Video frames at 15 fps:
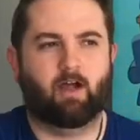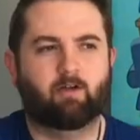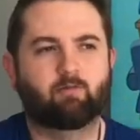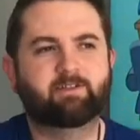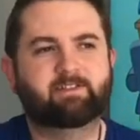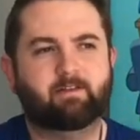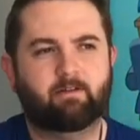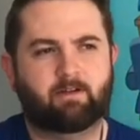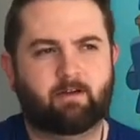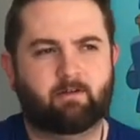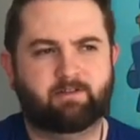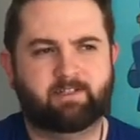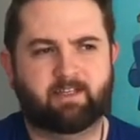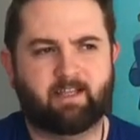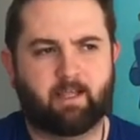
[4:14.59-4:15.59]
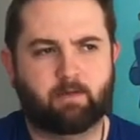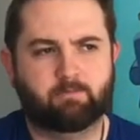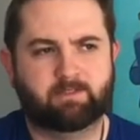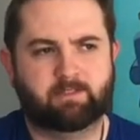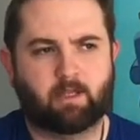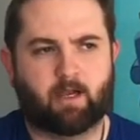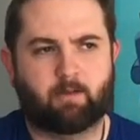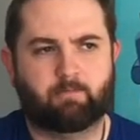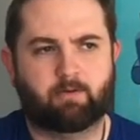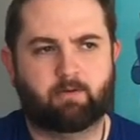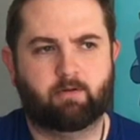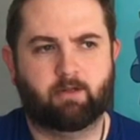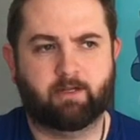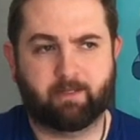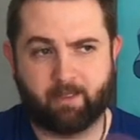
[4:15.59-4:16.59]
Recently I was at GameStop
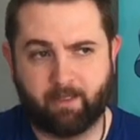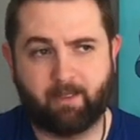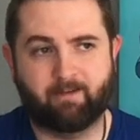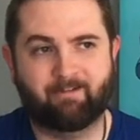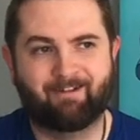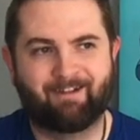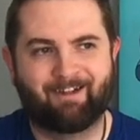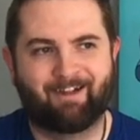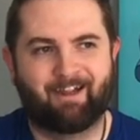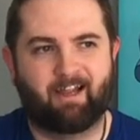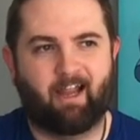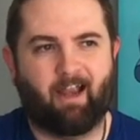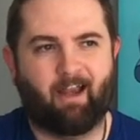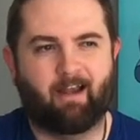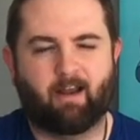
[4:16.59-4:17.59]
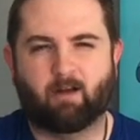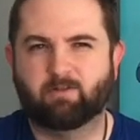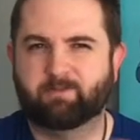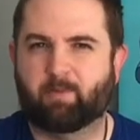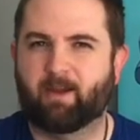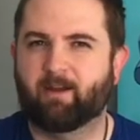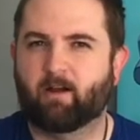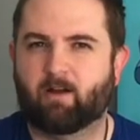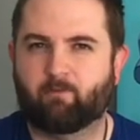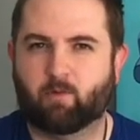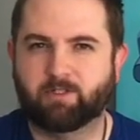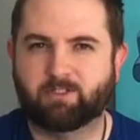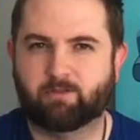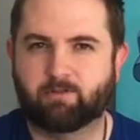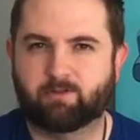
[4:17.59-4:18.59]
again, and I was paying off
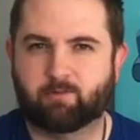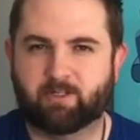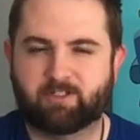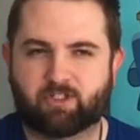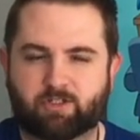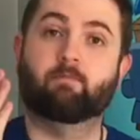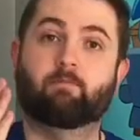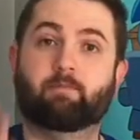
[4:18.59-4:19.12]
1-2 Switch.